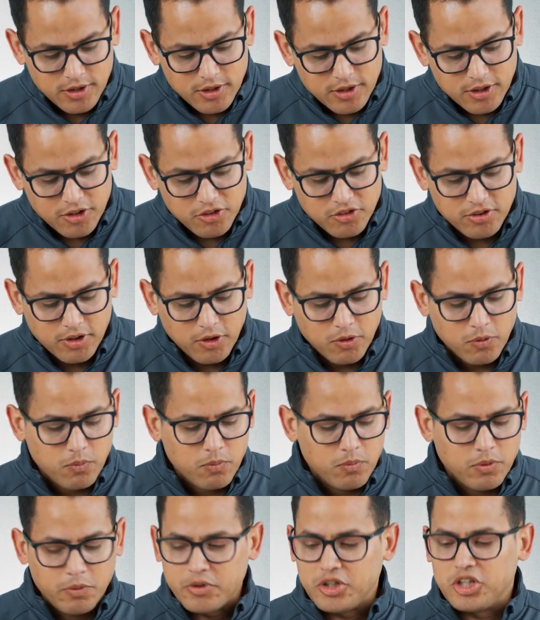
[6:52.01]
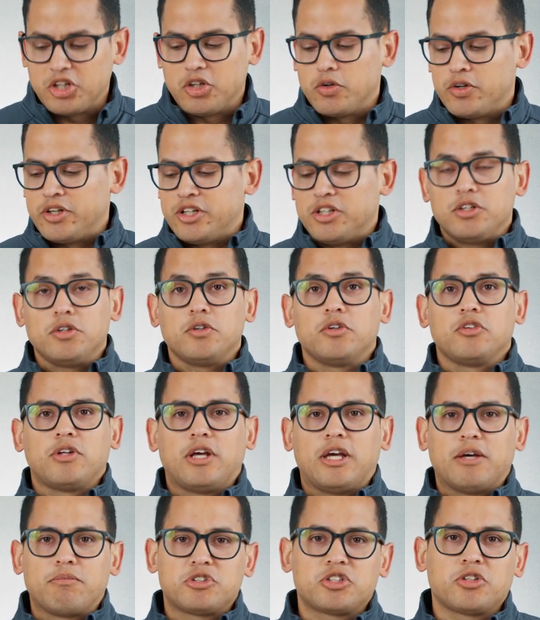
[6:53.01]
And so what we can go ahead and do is
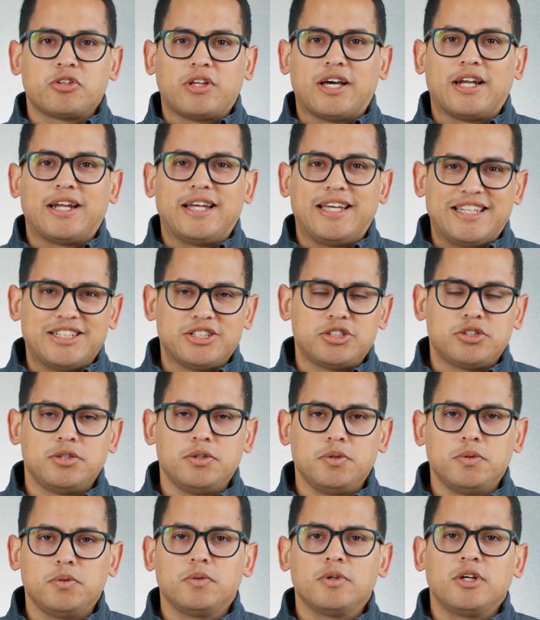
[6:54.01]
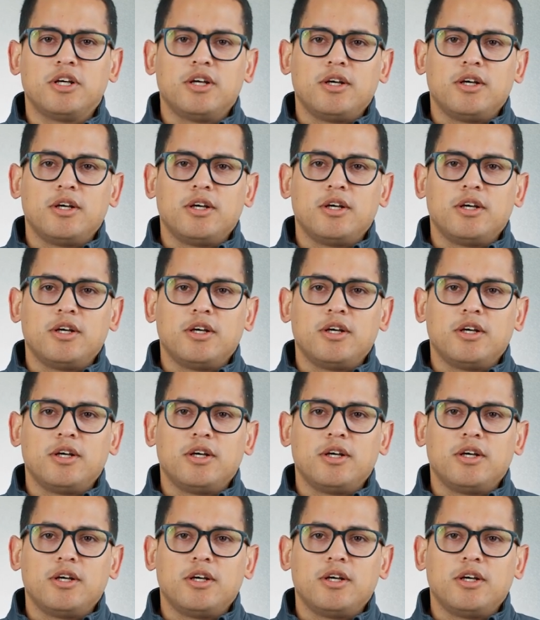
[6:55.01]
enter that into